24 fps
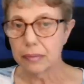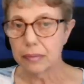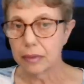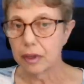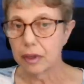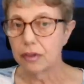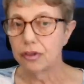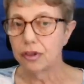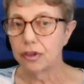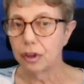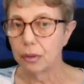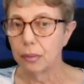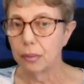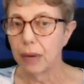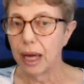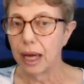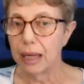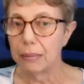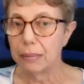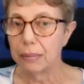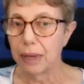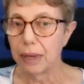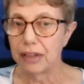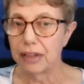So my
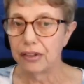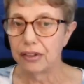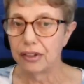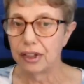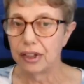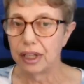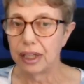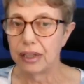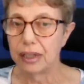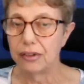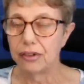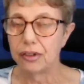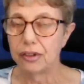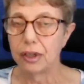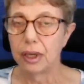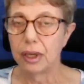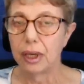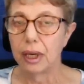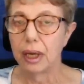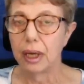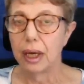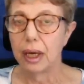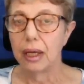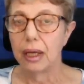bet is
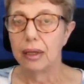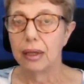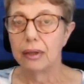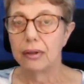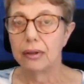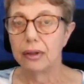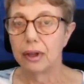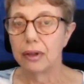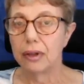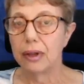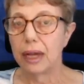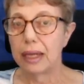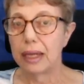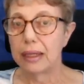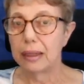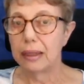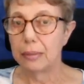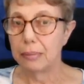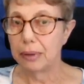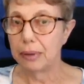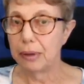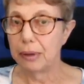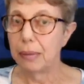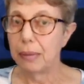that that
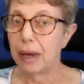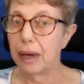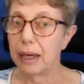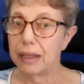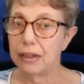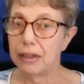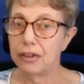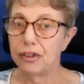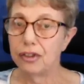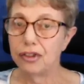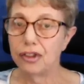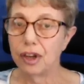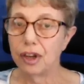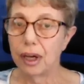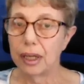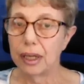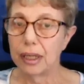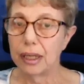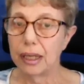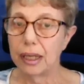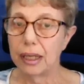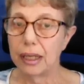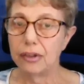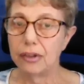limpet mine is
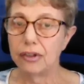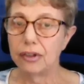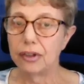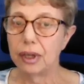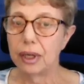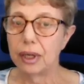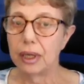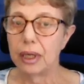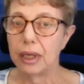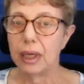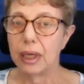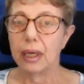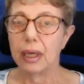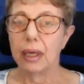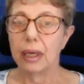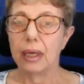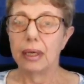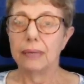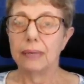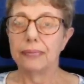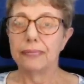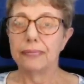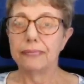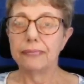Chinese.
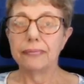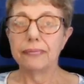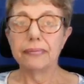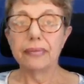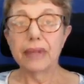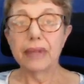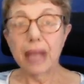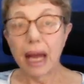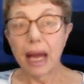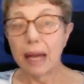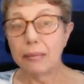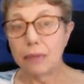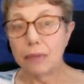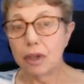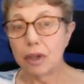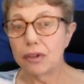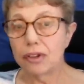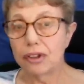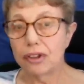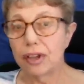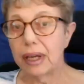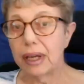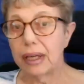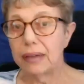I'm not
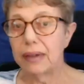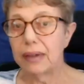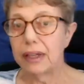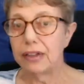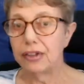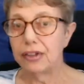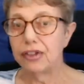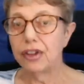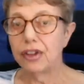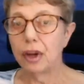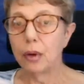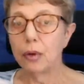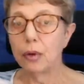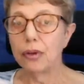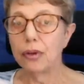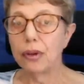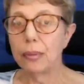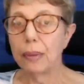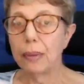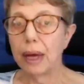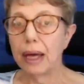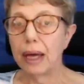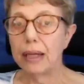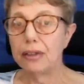saying they sold the
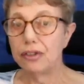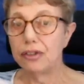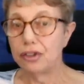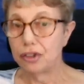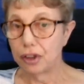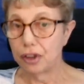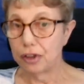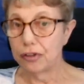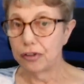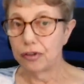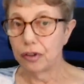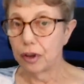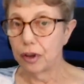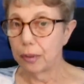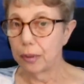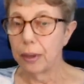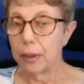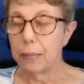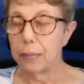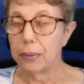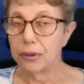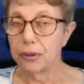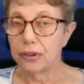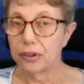mines just for the
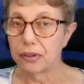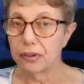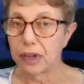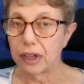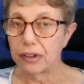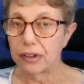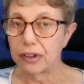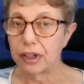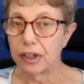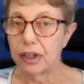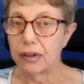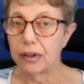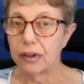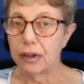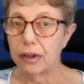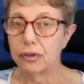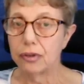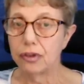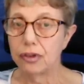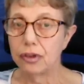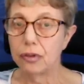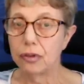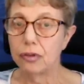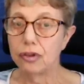purpose of getting at
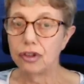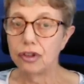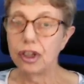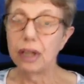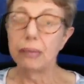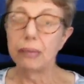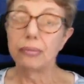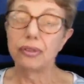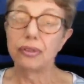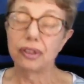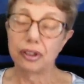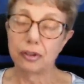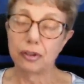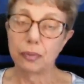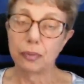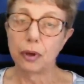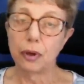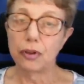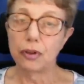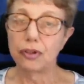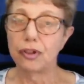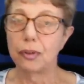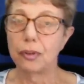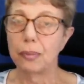those two ships. It's
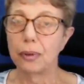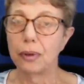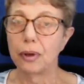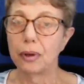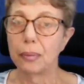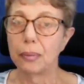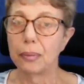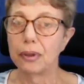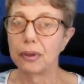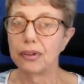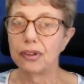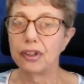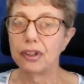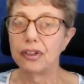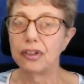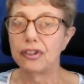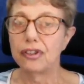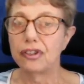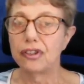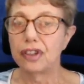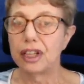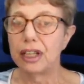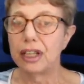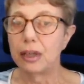possible, but
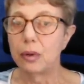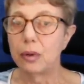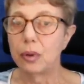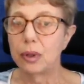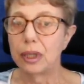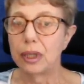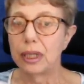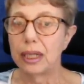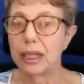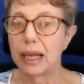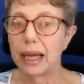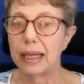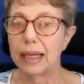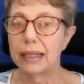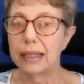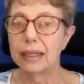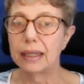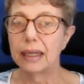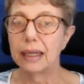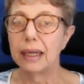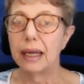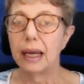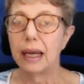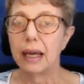it's equally
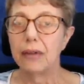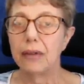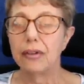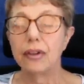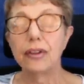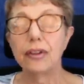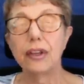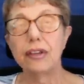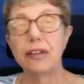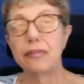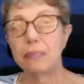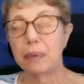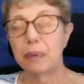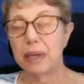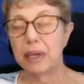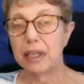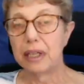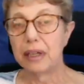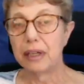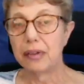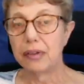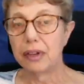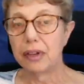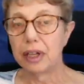likely that they've been
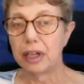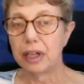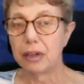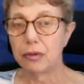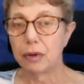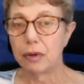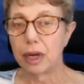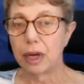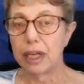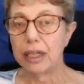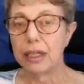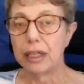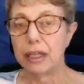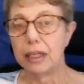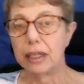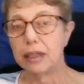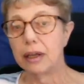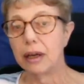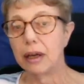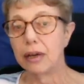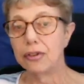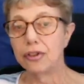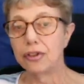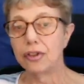in the Iranian
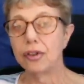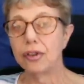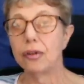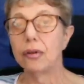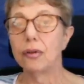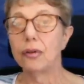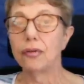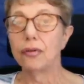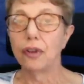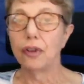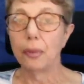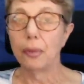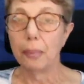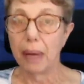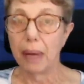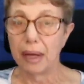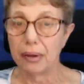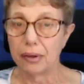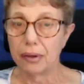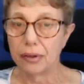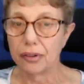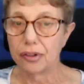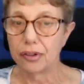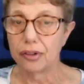arsenal for
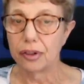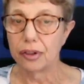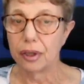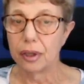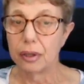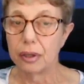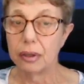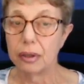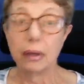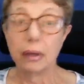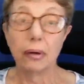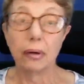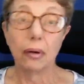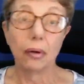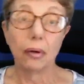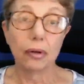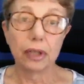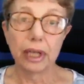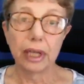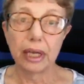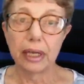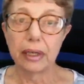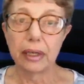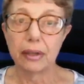months or
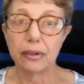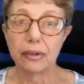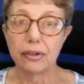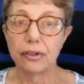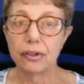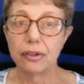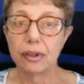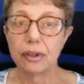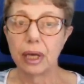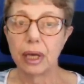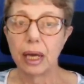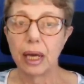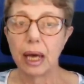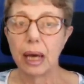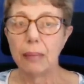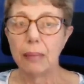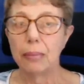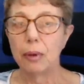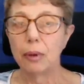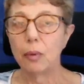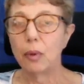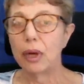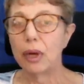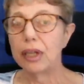years.
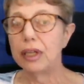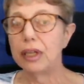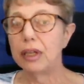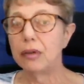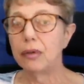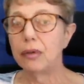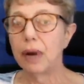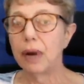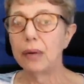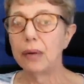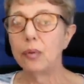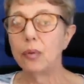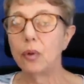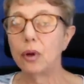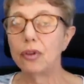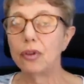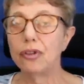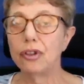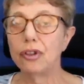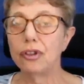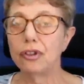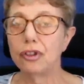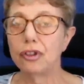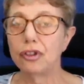But when Iran
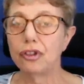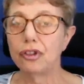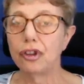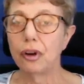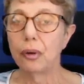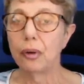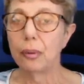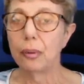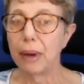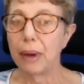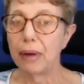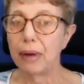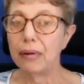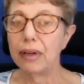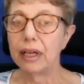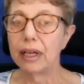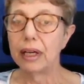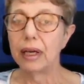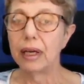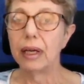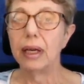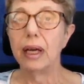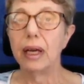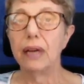wanted to show
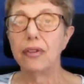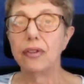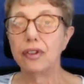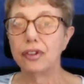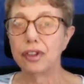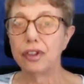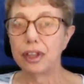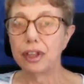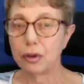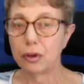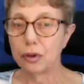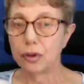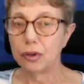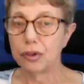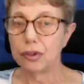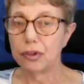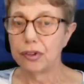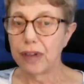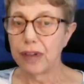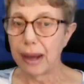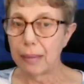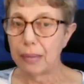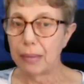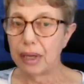America that it could
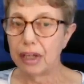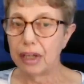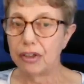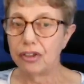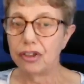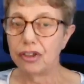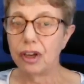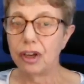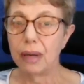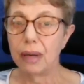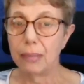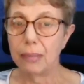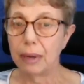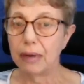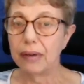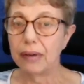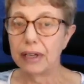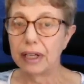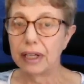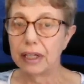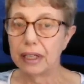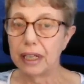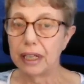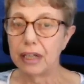damage
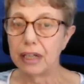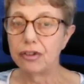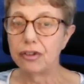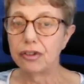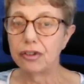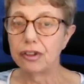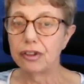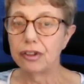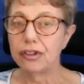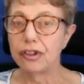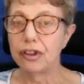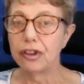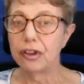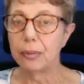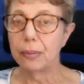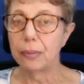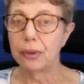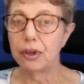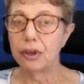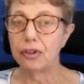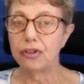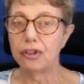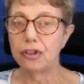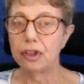American interests in the
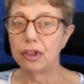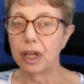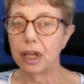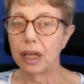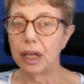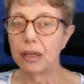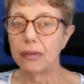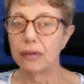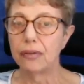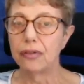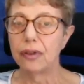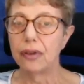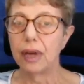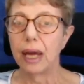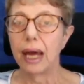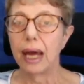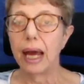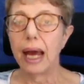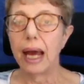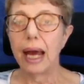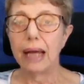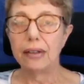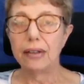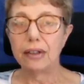Persian Gulf
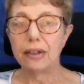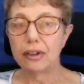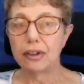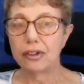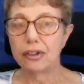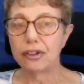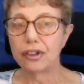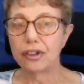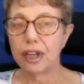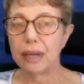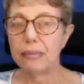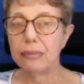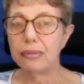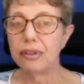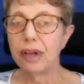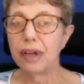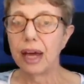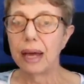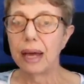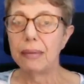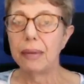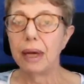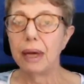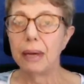and at the same
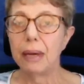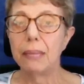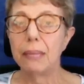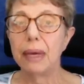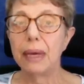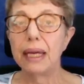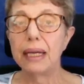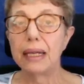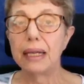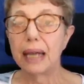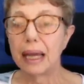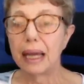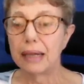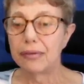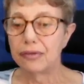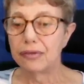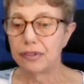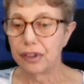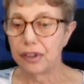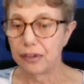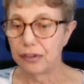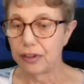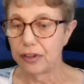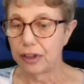time make life
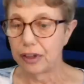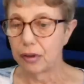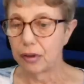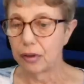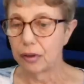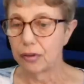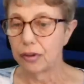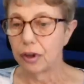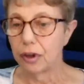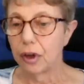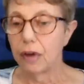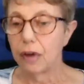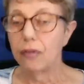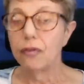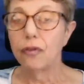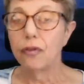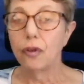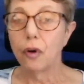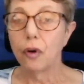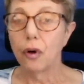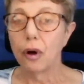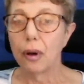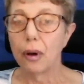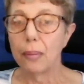difficult
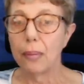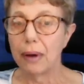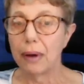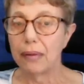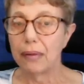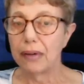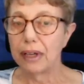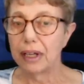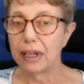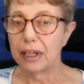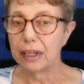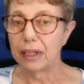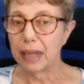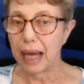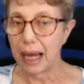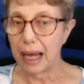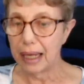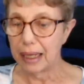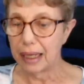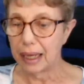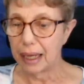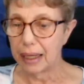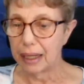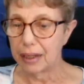for American
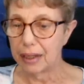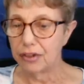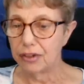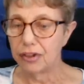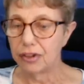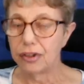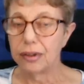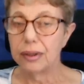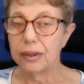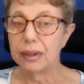allies,